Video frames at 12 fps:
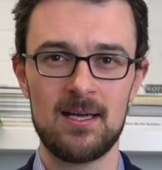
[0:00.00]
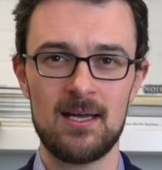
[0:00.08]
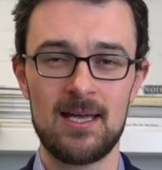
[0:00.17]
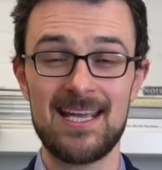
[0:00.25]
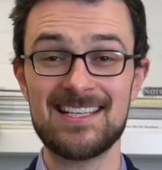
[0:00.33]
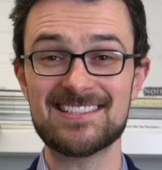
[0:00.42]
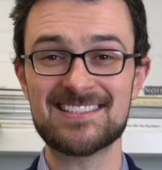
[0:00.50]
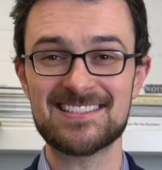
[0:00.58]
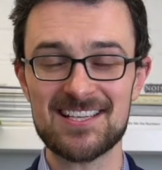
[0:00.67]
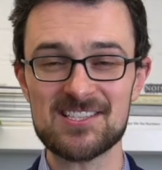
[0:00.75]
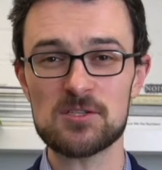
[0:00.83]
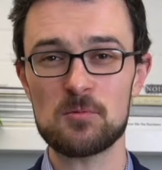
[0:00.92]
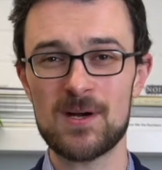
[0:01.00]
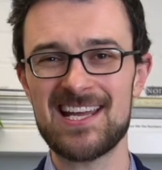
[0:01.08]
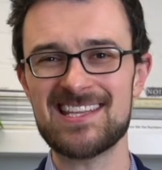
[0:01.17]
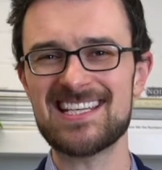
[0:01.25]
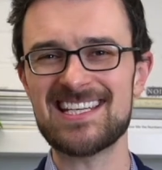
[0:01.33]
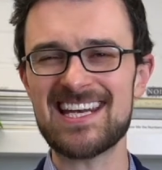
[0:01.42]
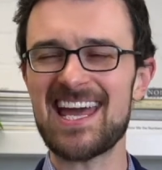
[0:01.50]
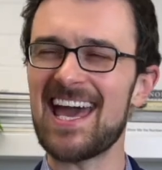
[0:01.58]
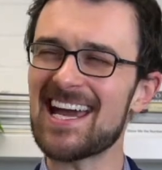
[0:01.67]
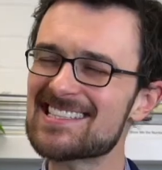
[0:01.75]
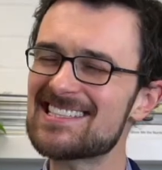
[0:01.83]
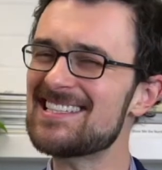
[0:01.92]
in such a way that it
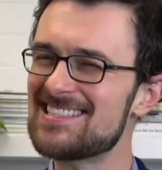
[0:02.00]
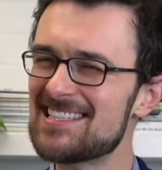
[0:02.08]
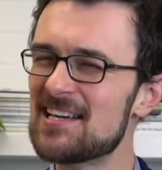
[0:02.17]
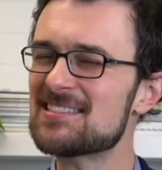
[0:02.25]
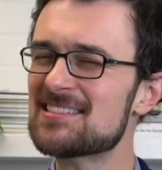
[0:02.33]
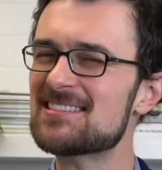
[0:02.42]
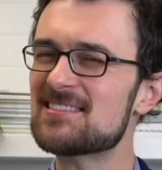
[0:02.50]
actually does